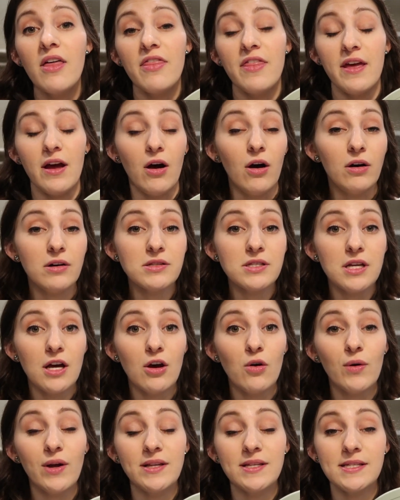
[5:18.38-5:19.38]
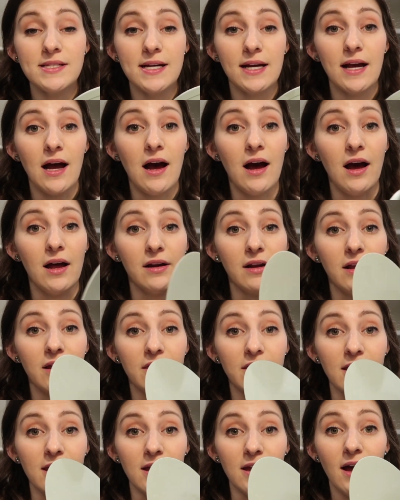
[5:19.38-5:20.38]
They also can stick on
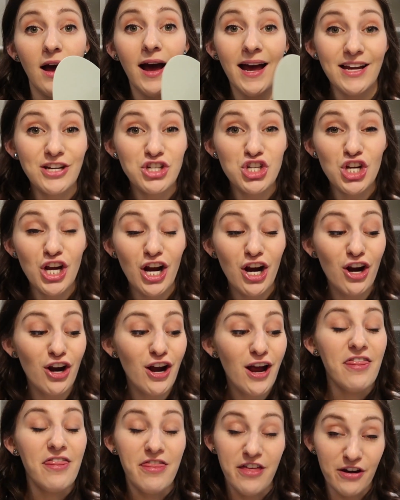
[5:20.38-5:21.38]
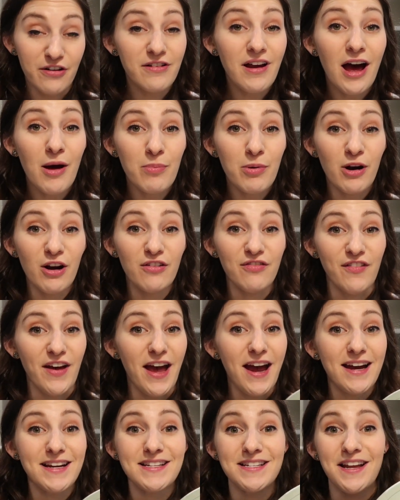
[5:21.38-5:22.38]
the high chair. They're not
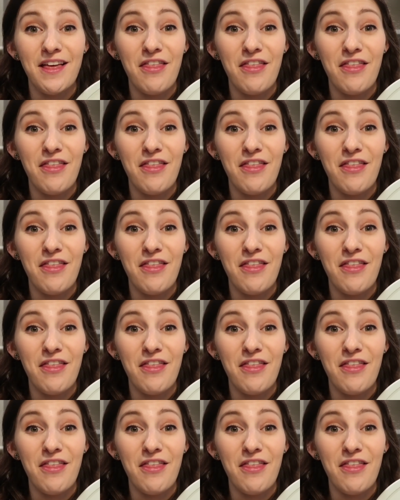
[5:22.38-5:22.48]
perfect.